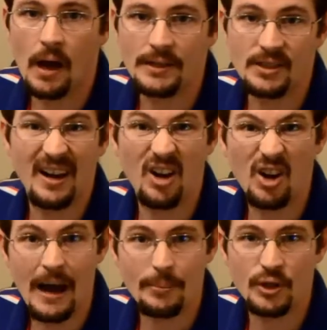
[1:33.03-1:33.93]
It's a good
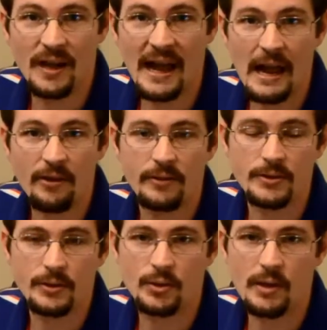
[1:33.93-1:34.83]
option to have because
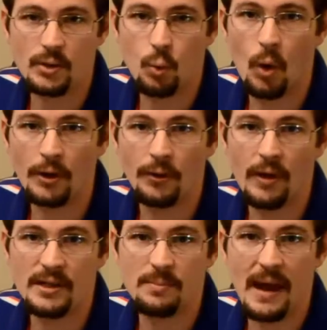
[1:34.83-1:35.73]
there's less water and
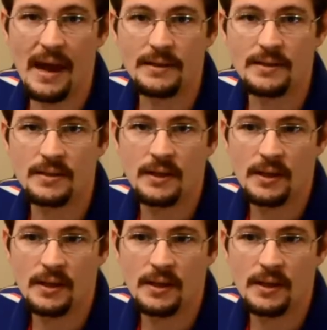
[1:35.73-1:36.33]
less mass.